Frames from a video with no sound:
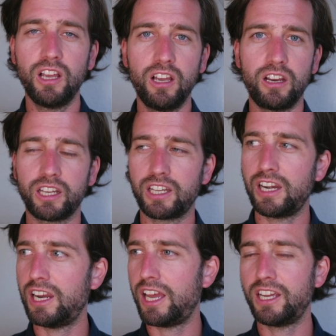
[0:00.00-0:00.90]
like a
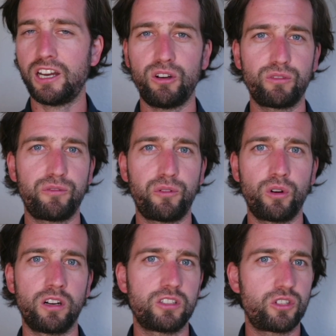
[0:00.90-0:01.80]
layout
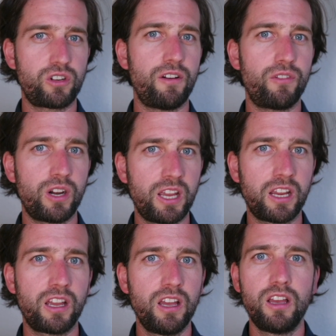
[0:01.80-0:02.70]
for
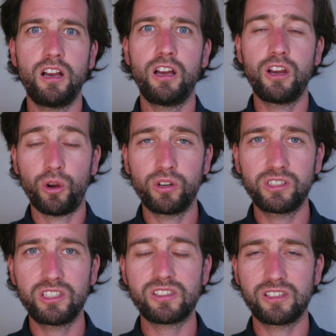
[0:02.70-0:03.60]
traveling long
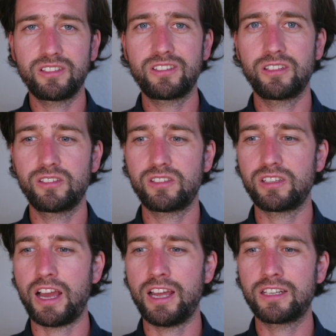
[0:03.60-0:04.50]
distances
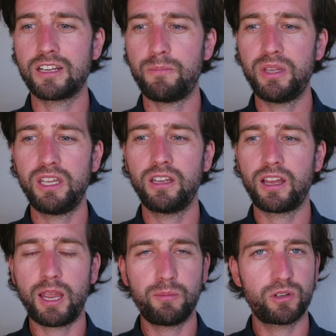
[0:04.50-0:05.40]
and being
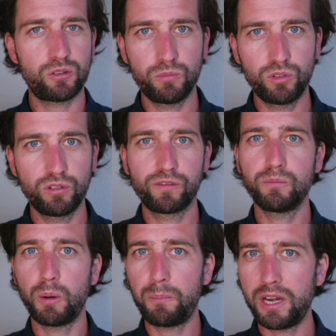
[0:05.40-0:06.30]
able to move,
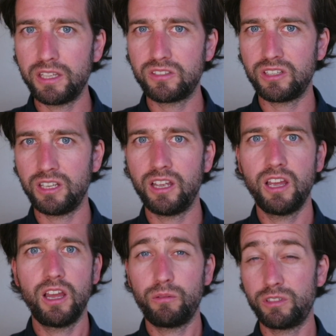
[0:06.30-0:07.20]
mobility,
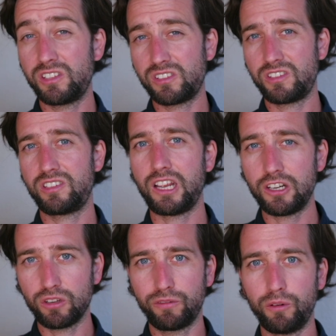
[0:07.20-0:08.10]
which is
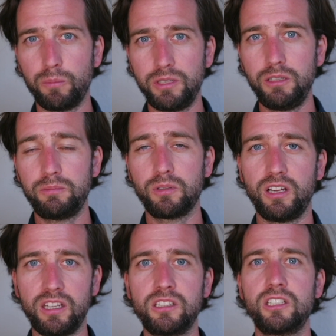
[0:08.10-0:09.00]
essential for people
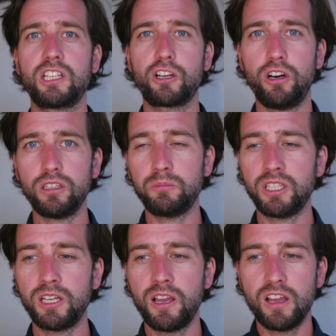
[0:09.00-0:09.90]
and an
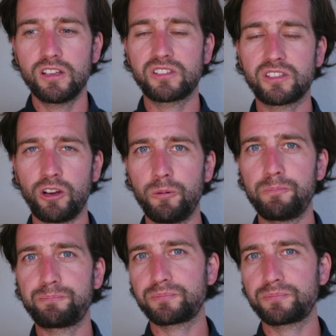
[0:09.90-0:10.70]
economy. So